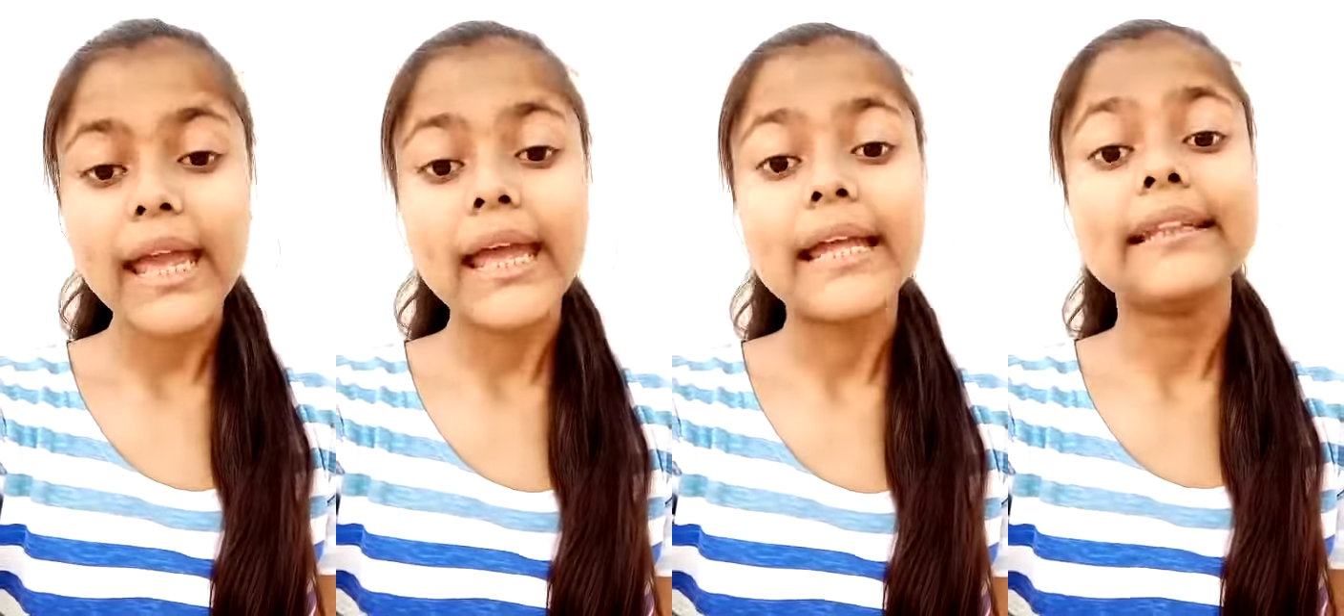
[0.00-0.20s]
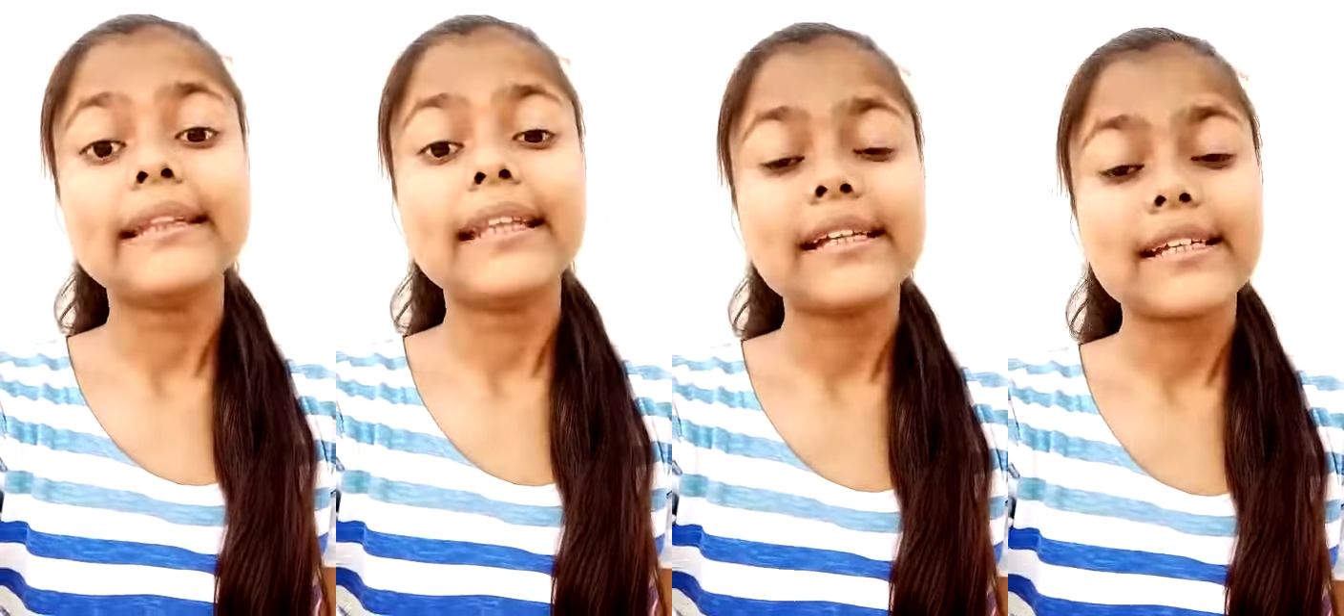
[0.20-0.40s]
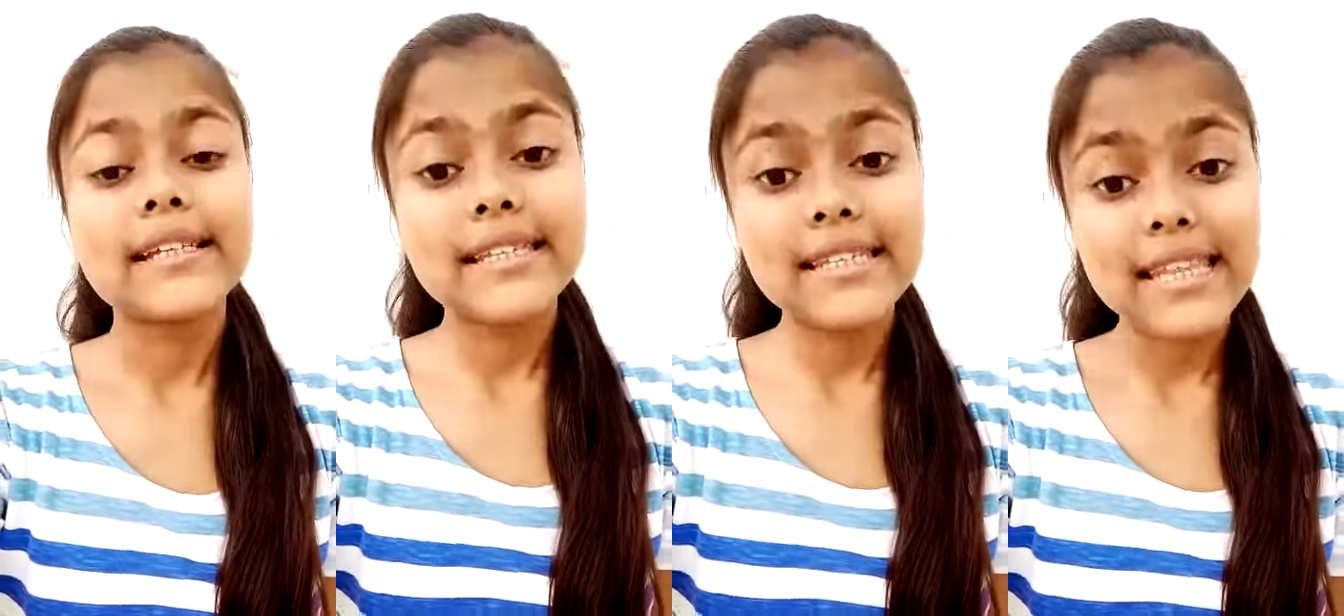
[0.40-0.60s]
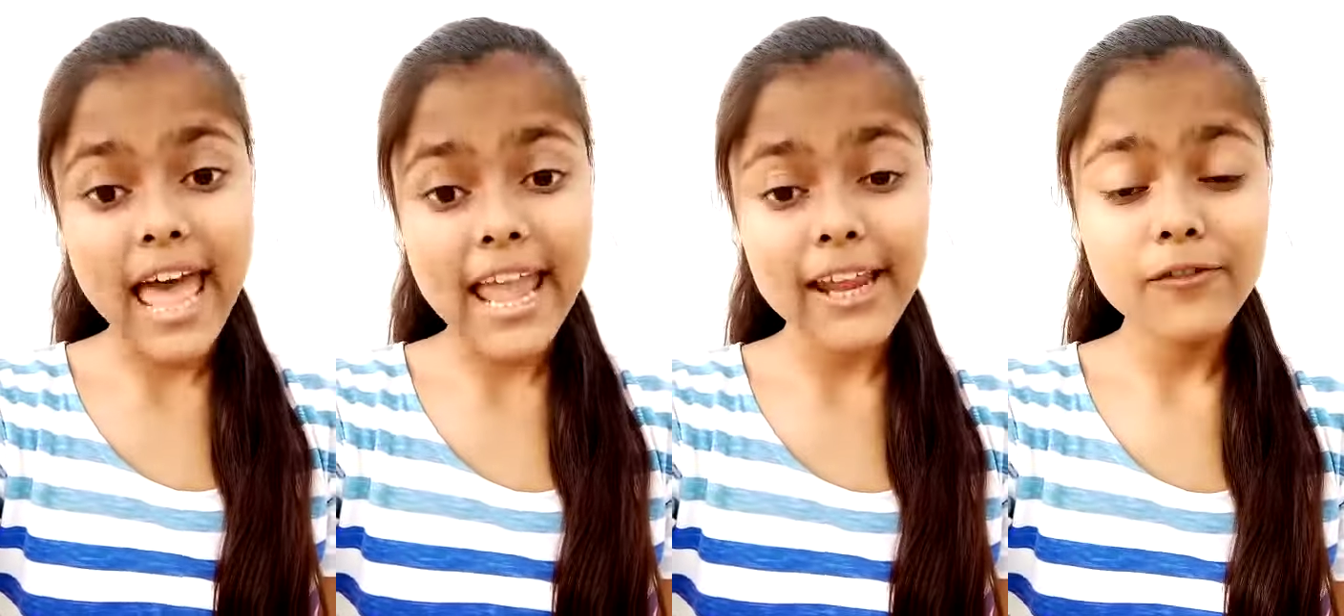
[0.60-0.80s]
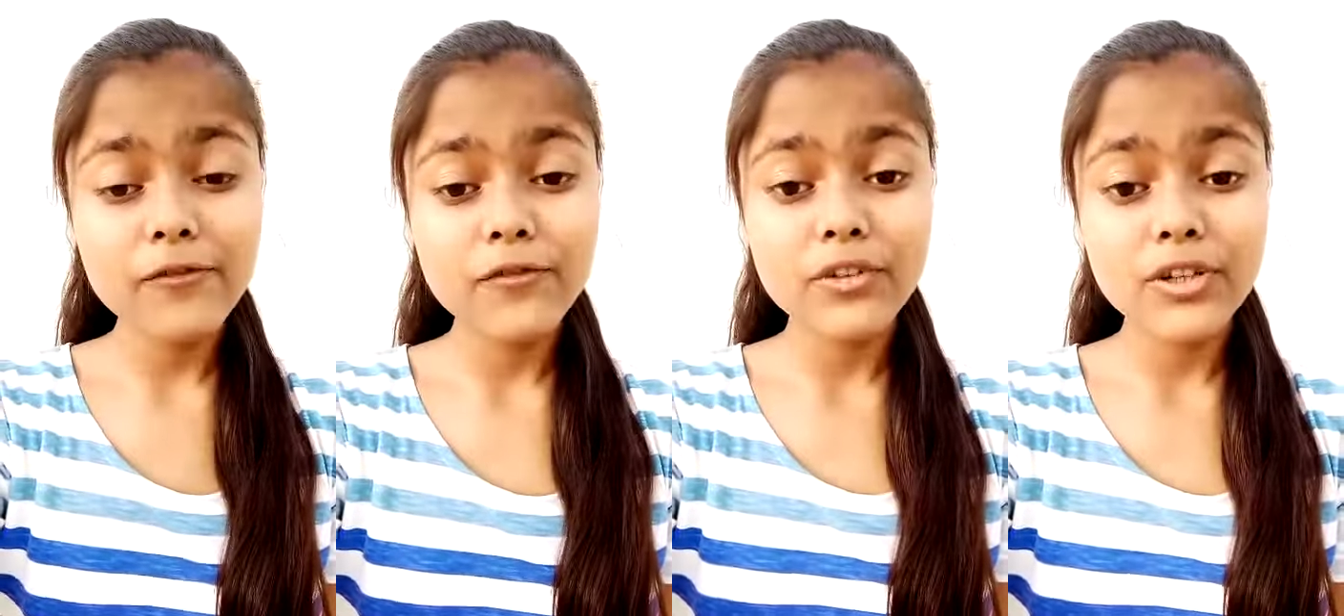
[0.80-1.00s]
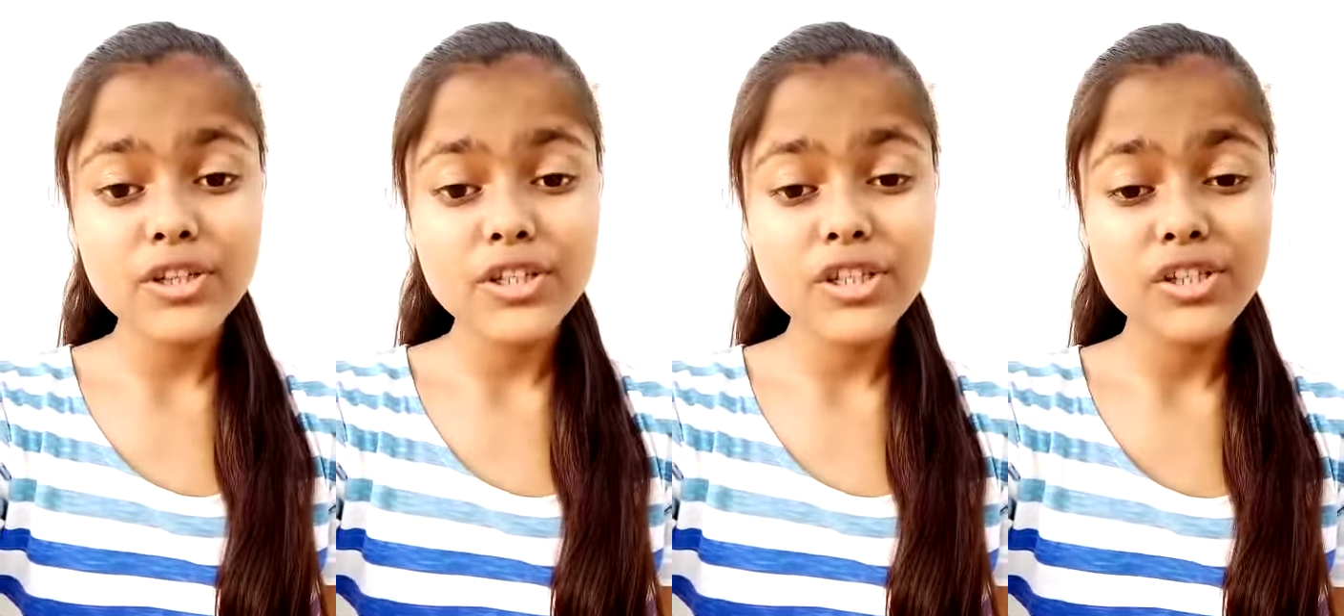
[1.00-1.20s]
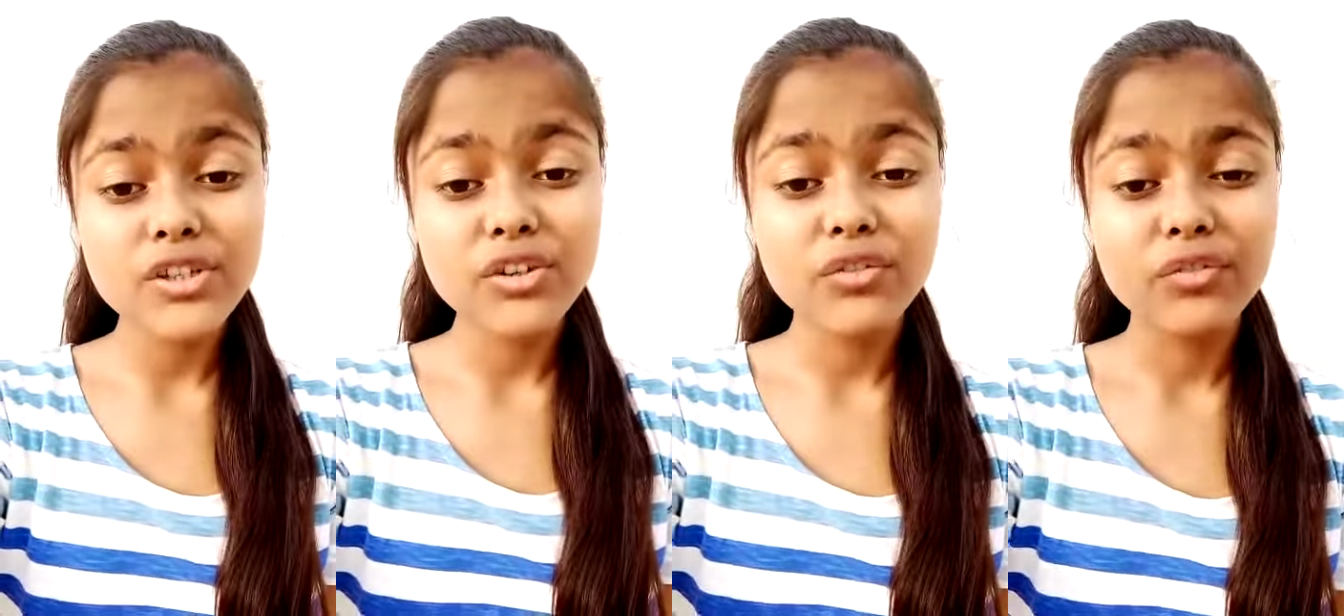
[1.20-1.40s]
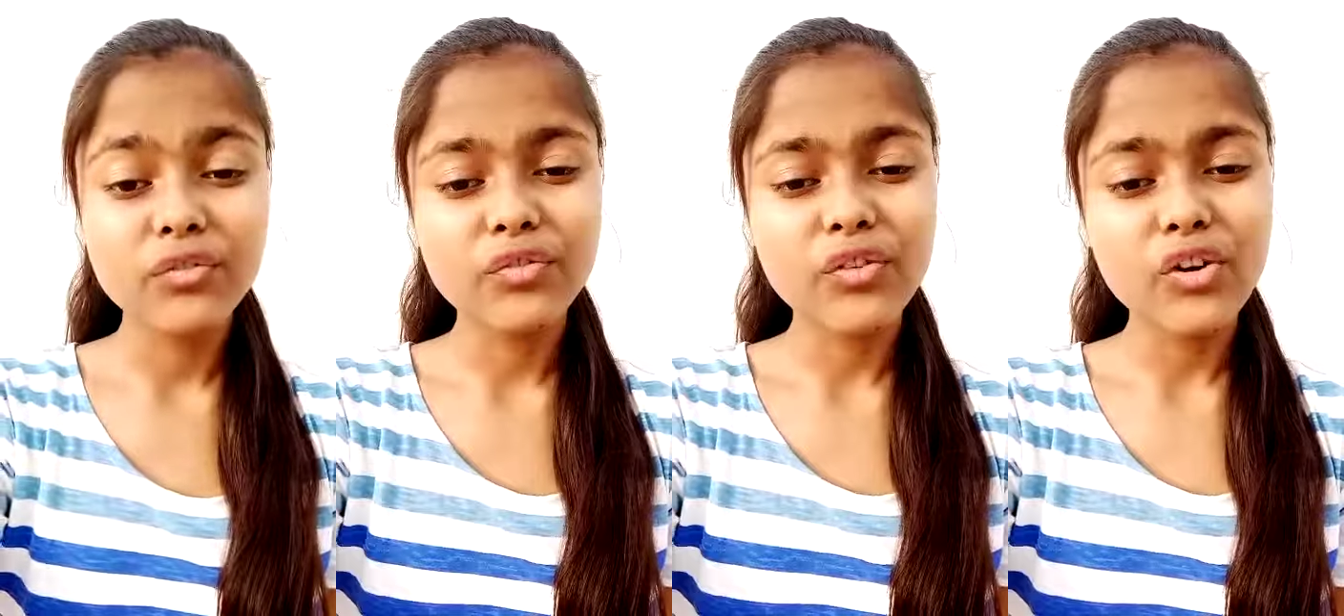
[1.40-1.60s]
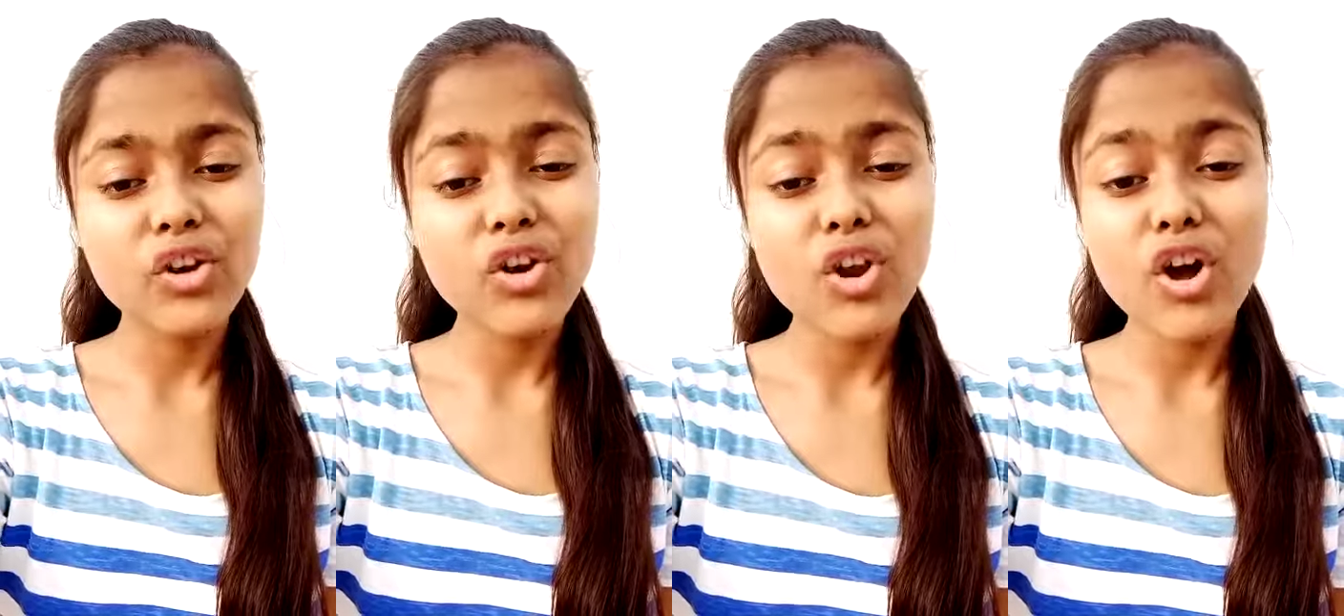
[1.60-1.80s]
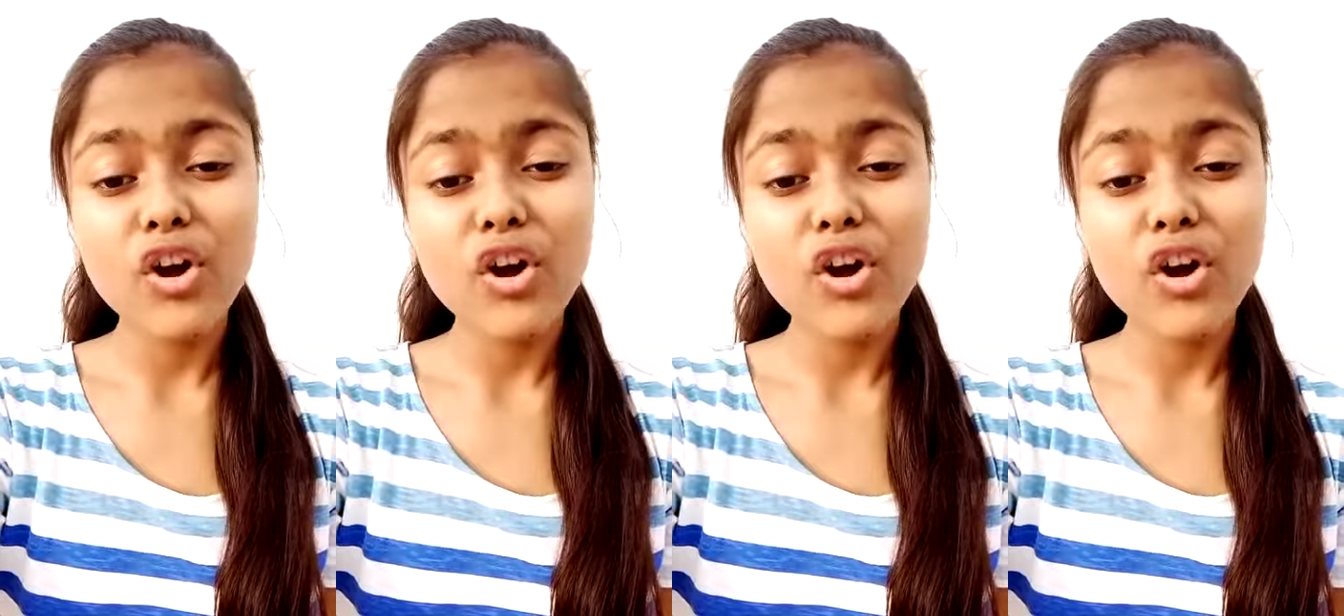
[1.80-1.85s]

That site was full